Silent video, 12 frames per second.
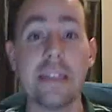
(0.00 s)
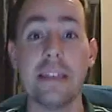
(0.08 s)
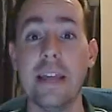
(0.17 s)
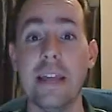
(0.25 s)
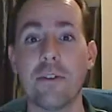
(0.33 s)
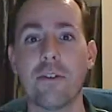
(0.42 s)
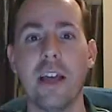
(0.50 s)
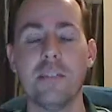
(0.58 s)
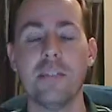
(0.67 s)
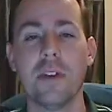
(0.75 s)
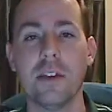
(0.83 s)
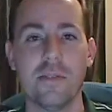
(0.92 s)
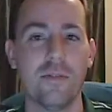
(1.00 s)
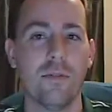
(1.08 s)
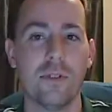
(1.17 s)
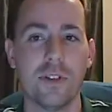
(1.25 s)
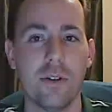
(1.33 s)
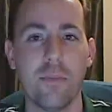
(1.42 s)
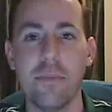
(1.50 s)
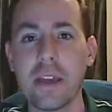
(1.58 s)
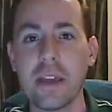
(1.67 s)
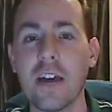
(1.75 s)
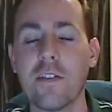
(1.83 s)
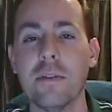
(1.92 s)
Democrats, because of course they're big
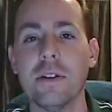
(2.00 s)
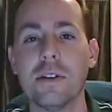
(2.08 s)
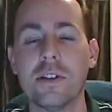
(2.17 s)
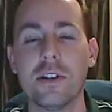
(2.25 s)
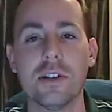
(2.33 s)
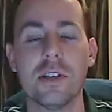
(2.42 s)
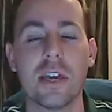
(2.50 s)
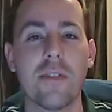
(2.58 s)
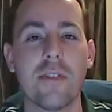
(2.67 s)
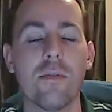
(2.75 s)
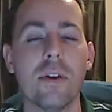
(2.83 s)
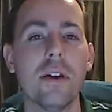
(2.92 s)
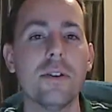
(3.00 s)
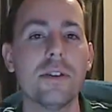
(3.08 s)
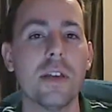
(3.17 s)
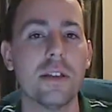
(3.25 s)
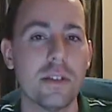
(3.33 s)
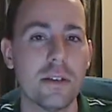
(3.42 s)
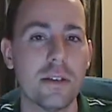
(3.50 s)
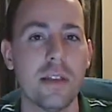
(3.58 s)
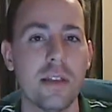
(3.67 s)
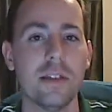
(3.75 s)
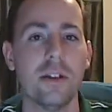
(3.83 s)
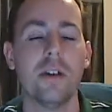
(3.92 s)
government just like everyone else
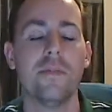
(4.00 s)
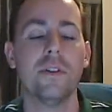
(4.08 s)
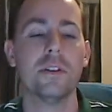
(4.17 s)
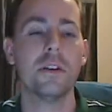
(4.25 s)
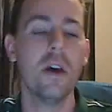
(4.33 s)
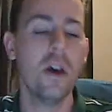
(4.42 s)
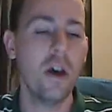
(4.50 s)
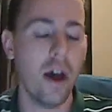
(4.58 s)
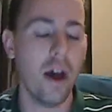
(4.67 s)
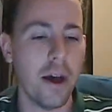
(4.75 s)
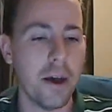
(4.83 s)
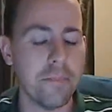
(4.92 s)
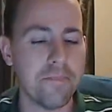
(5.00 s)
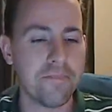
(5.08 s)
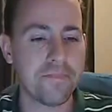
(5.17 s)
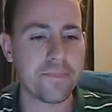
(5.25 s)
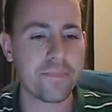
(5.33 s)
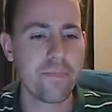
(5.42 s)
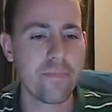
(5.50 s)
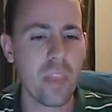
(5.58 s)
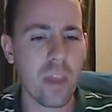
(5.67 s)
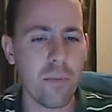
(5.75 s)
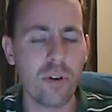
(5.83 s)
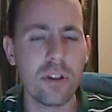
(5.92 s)
that's in office.
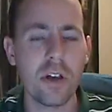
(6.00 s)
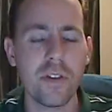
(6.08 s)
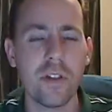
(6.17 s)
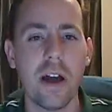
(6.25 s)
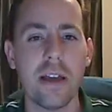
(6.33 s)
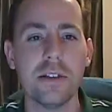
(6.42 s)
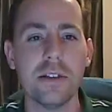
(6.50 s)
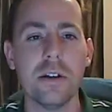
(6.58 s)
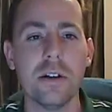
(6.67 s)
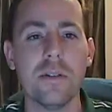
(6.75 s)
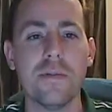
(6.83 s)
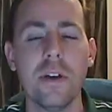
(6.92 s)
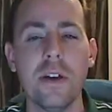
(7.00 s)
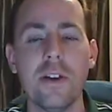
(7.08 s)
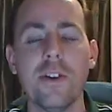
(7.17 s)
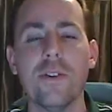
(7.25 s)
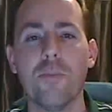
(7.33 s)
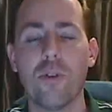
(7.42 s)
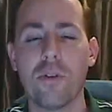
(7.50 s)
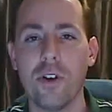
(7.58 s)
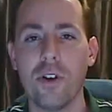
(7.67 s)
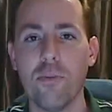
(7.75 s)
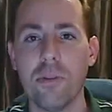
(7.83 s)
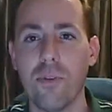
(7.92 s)
More along the lines of more of an
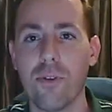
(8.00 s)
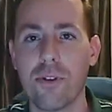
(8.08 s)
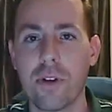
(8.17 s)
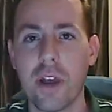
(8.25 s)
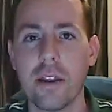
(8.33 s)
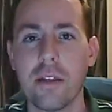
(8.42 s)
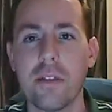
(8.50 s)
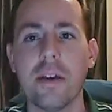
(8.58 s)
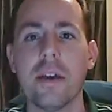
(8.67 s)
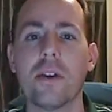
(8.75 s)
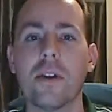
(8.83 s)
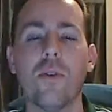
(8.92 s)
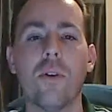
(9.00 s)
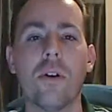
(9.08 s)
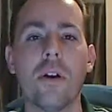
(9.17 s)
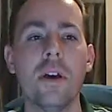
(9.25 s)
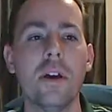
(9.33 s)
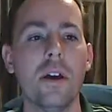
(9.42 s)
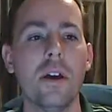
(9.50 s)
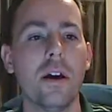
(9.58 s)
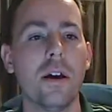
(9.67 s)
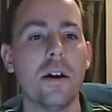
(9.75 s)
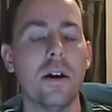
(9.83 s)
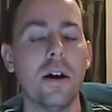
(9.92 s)
open border kind of thing, or
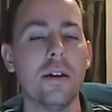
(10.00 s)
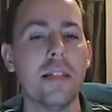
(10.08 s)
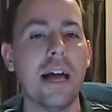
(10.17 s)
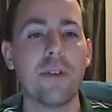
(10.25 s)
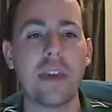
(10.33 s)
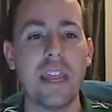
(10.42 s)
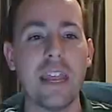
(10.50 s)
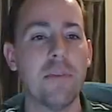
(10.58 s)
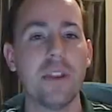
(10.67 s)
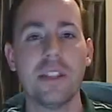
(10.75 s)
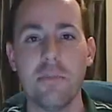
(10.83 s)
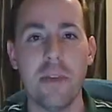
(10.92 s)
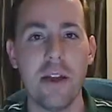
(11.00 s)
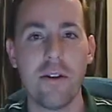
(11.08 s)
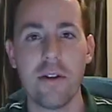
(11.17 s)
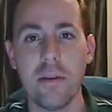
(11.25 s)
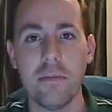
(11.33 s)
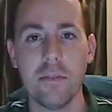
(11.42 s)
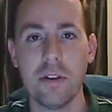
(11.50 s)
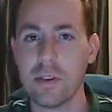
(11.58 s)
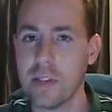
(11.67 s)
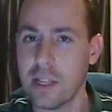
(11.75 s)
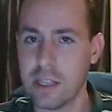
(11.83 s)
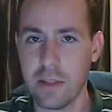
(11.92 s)
allowing anybody to marry,
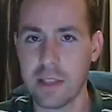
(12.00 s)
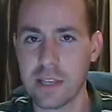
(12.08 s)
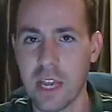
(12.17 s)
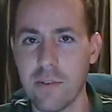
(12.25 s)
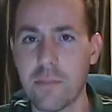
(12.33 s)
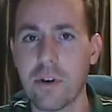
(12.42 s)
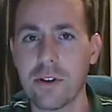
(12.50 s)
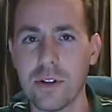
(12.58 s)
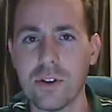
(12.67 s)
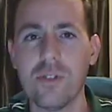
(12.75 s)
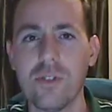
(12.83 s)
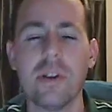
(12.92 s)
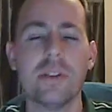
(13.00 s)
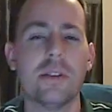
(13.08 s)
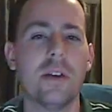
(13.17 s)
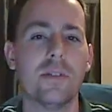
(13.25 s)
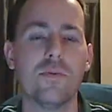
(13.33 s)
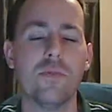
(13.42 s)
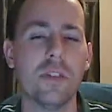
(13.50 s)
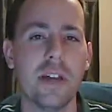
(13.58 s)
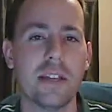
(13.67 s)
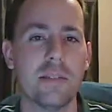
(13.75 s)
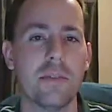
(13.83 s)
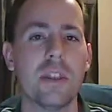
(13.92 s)
because that's kind of a personal choice. That's really
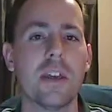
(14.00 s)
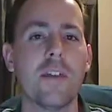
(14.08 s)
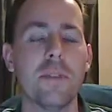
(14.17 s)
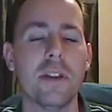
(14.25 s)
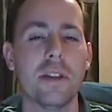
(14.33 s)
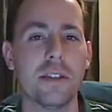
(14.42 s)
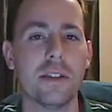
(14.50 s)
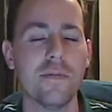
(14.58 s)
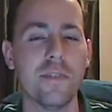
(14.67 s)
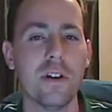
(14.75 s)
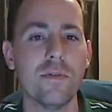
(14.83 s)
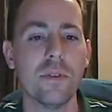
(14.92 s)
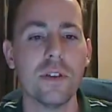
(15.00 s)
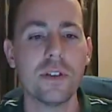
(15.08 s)
not something the government gets involved with.